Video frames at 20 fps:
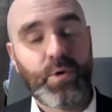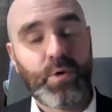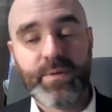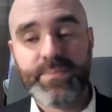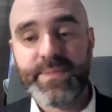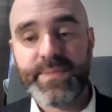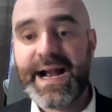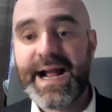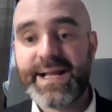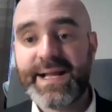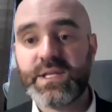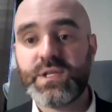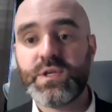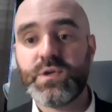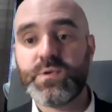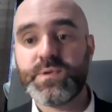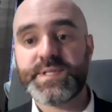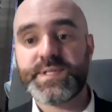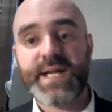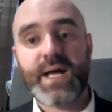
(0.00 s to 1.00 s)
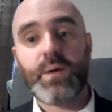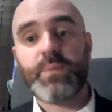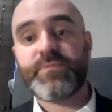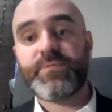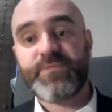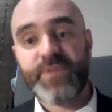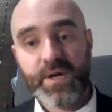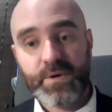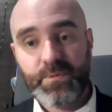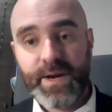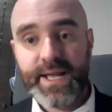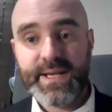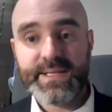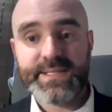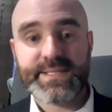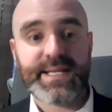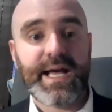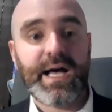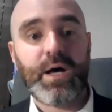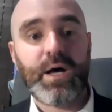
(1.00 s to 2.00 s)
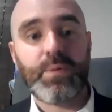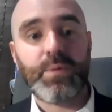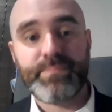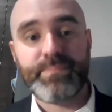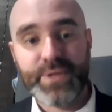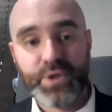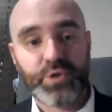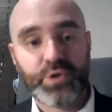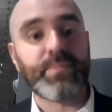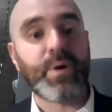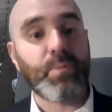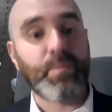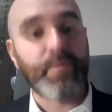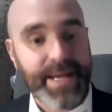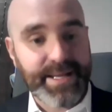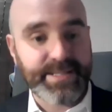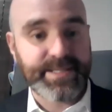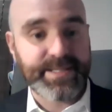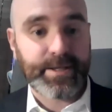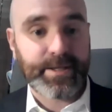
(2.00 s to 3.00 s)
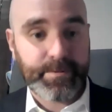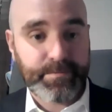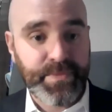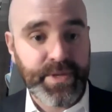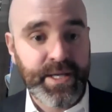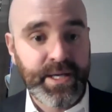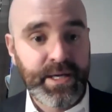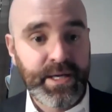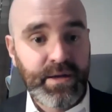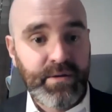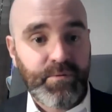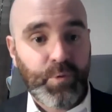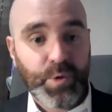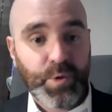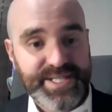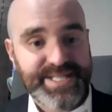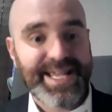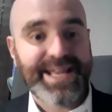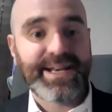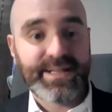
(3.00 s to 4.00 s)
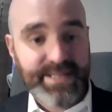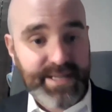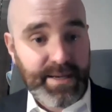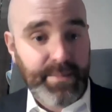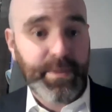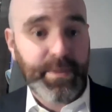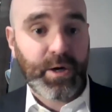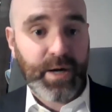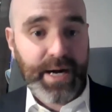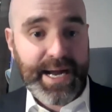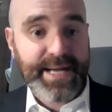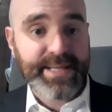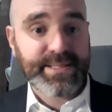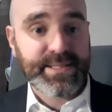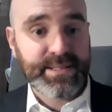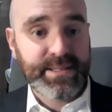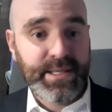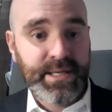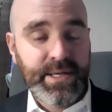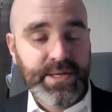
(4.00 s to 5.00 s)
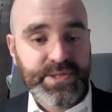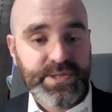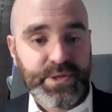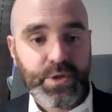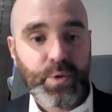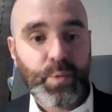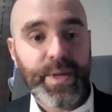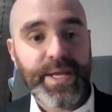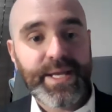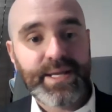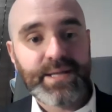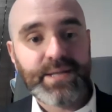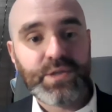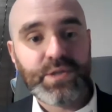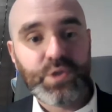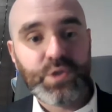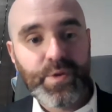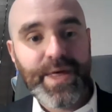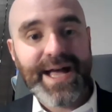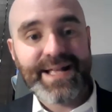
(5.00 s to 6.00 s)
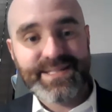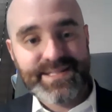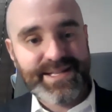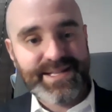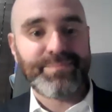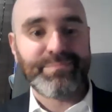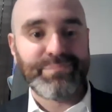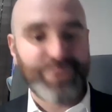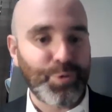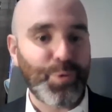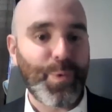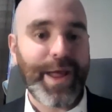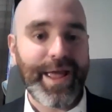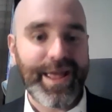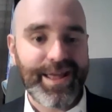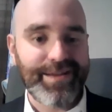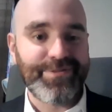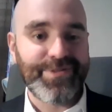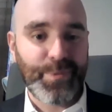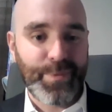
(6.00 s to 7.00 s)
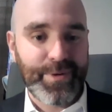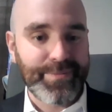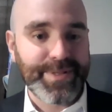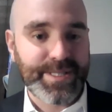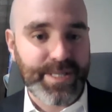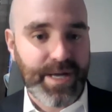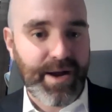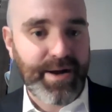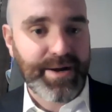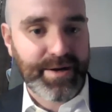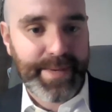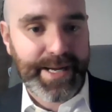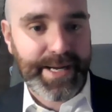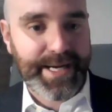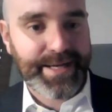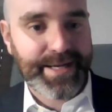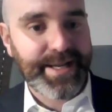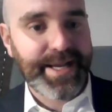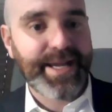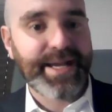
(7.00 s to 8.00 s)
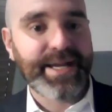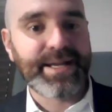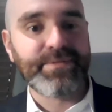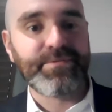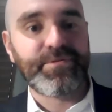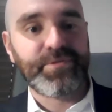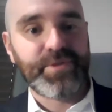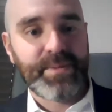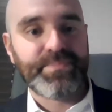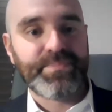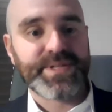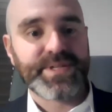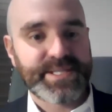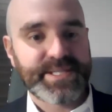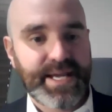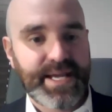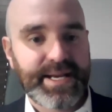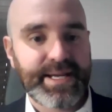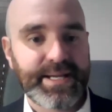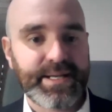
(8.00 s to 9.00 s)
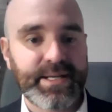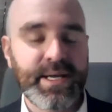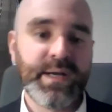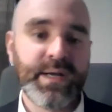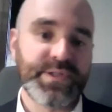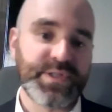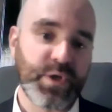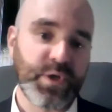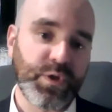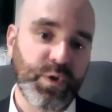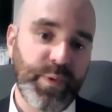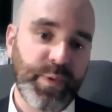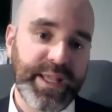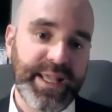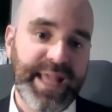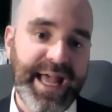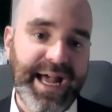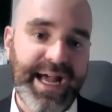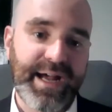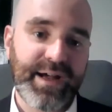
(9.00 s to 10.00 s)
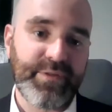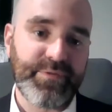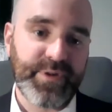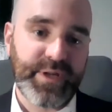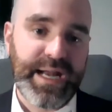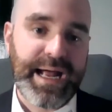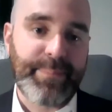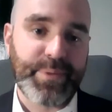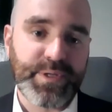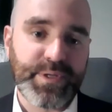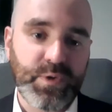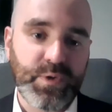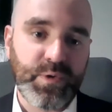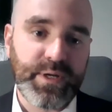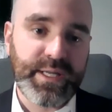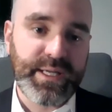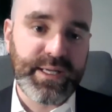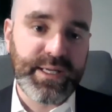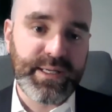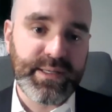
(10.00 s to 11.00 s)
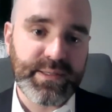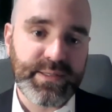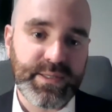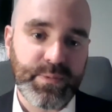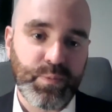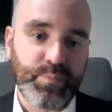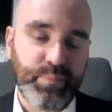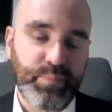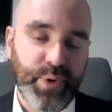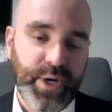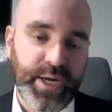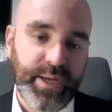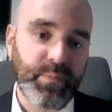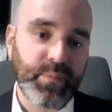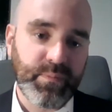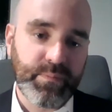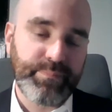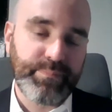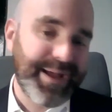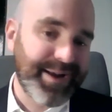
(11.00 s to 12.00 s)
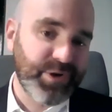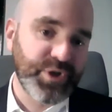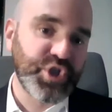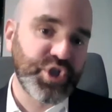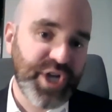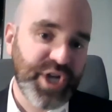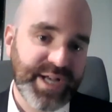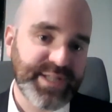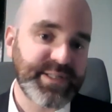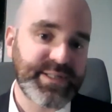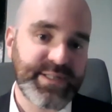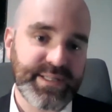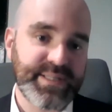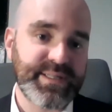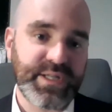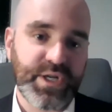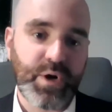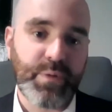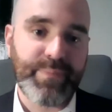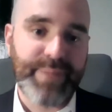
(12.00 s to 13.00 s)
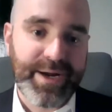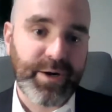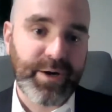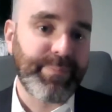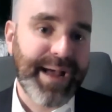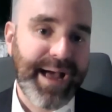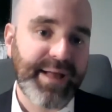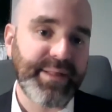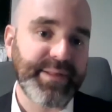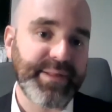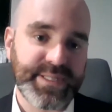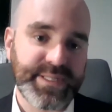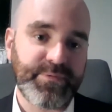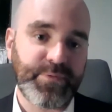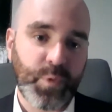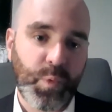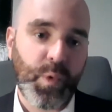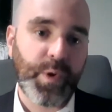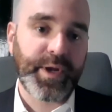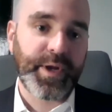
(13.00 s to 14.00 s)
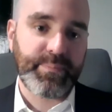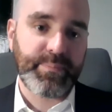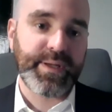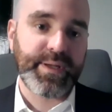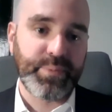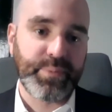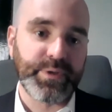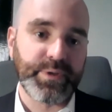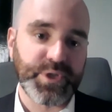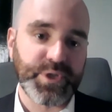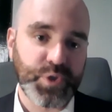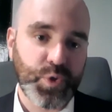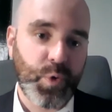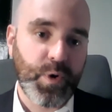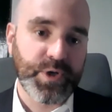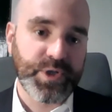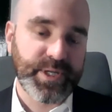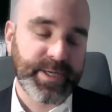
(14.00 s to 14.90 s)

that I can use to help fundraise, to help build momentum for Senate Democrats, so that we can do that same blue wave that we've been talking about and flip the Senate so that we have an opportunity to bring better justice, better policy for working people in Georgia.